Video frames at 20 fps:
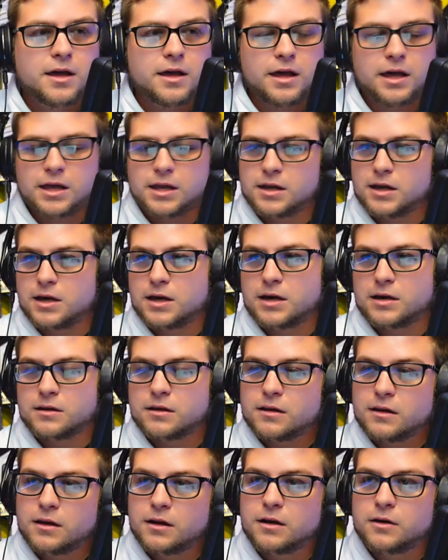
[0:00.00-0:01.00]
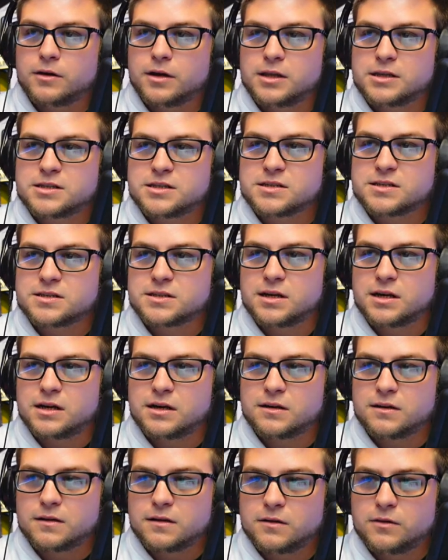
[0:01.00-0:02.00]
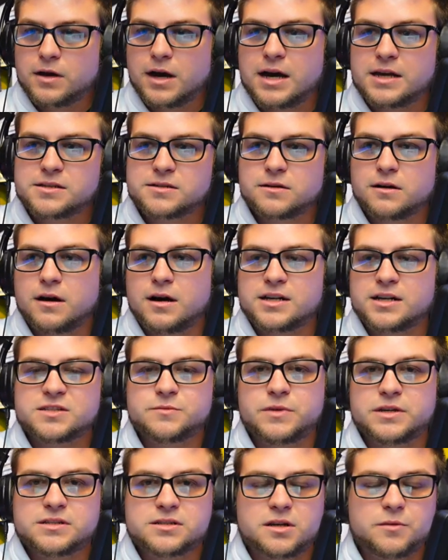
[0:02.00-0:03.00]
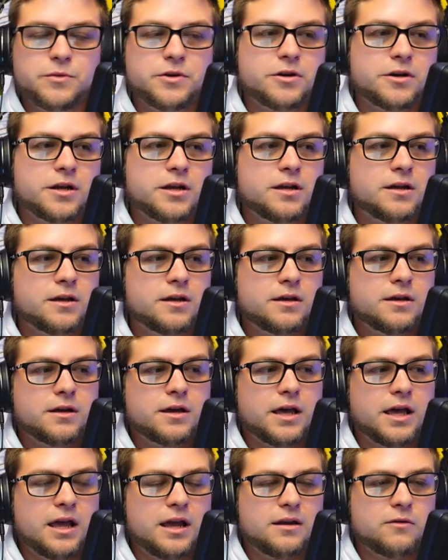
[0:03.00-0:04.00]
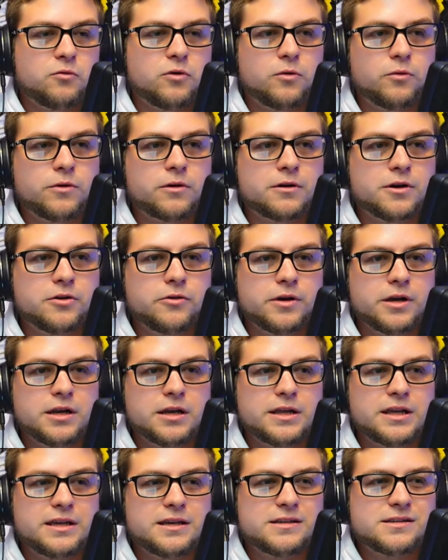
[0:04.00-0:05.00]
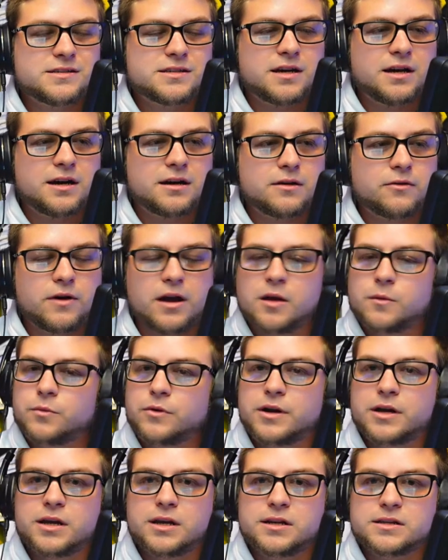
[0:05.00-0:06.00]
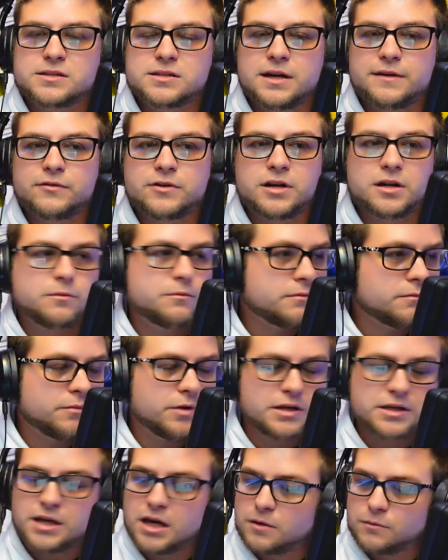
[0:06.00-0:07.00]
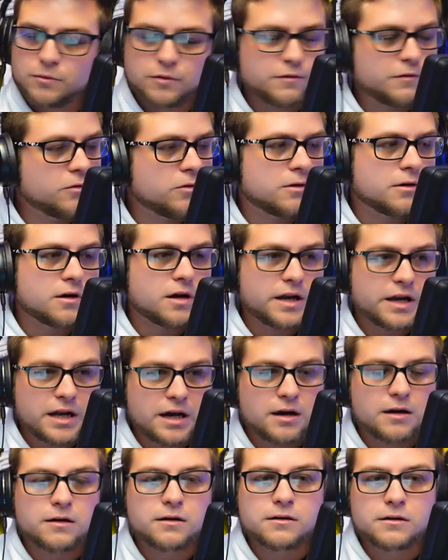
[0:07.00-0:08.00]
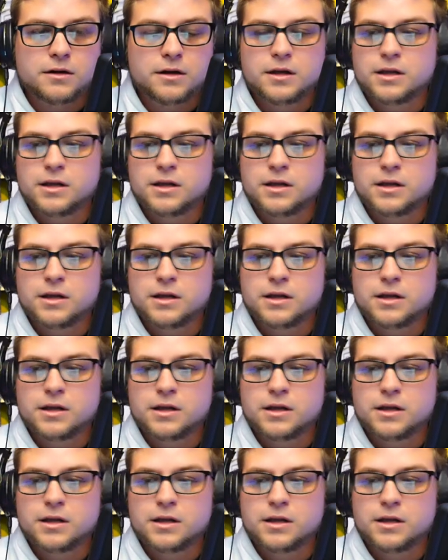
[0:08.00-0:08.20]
and uh, you know, it's just uh, you guys are awesome as a community. And what we're doing is uh, groundbreaking. It's never done been done before in our